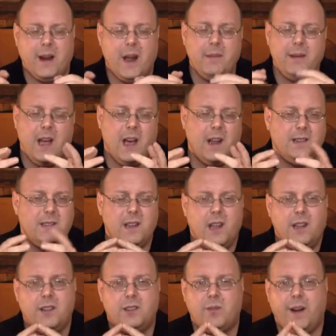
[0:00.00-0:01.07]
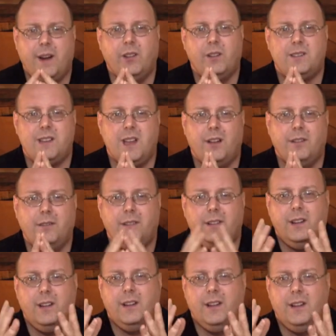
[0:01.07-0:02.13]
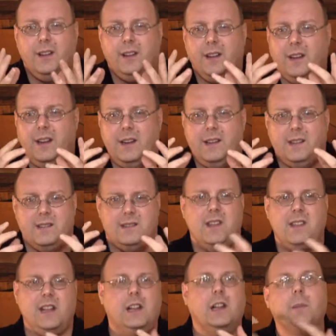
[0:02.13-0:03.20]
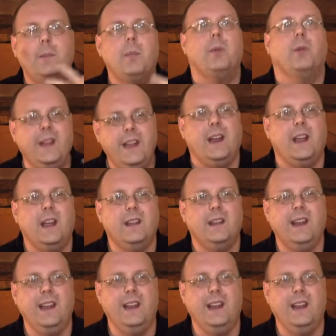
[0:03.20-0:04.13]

But I'll be honest, the trailer itself, it, there's nothing clippable in it.